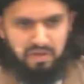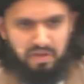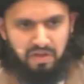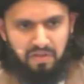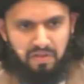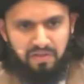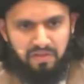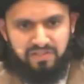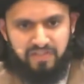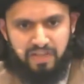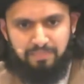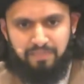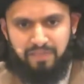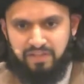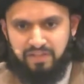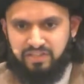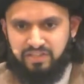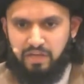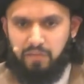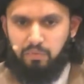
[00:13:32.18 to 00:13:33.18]
The same
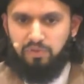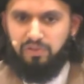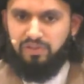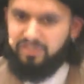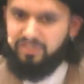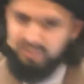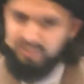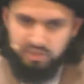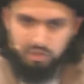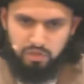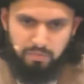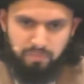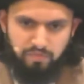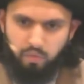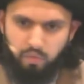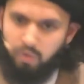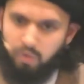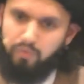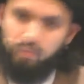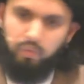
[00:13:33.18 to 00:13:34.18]
things they were listening to
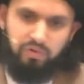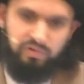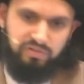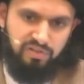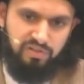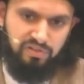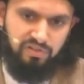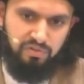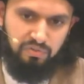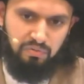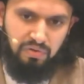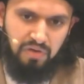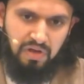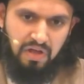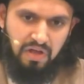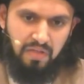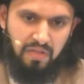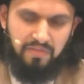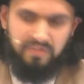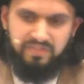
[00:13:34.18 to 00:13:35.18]
before, they'll continue.
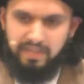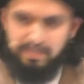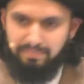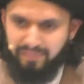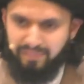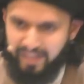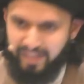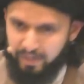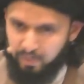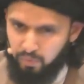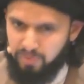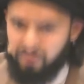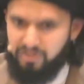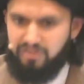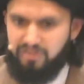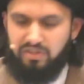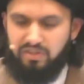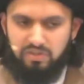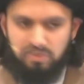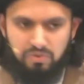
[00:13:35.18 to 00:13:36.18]
The same language
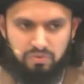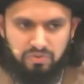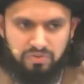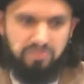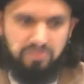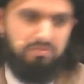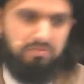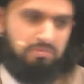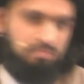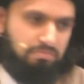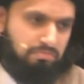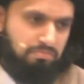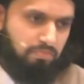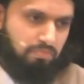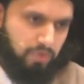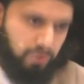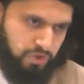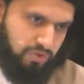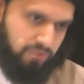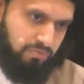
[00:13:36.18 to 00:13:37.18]
that they used,
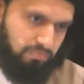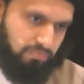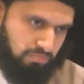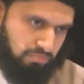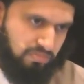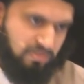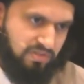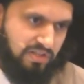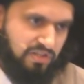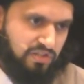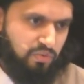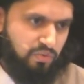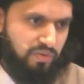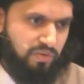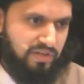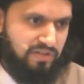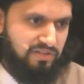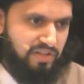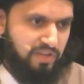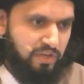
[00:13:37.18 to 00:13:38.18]
which is not so
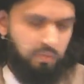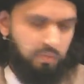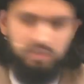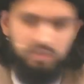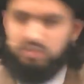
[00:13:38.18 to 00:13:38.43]
nice language,